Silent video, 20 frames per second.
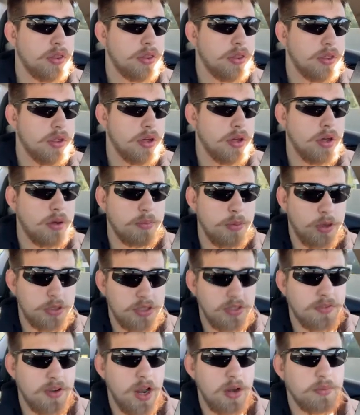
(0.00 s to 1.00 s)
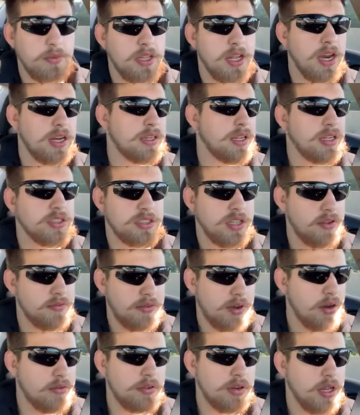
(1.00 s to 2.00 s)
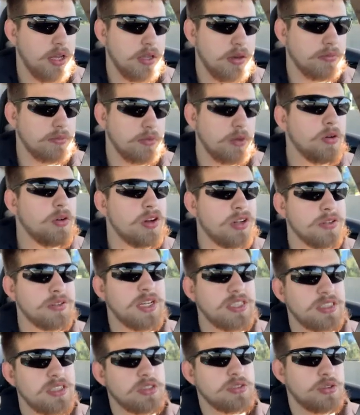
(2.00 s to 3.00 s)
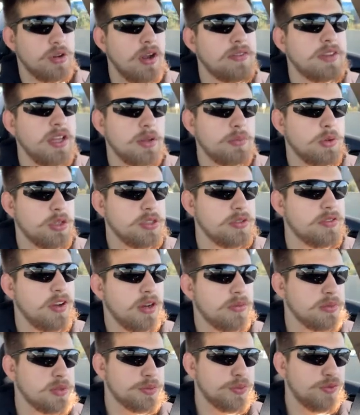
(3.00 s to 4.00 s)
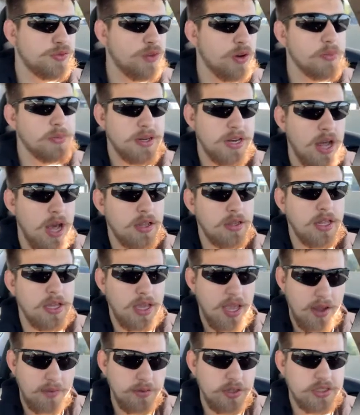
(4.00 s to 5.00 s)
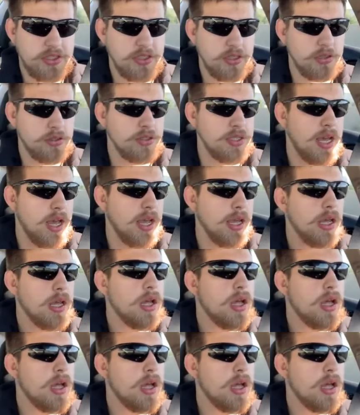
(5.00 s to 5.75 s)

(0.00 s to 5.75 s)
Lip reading: The multivitamin that I take, because I've never taken, well, that's not true, I've taken multivitamins before, but not, like, every single day,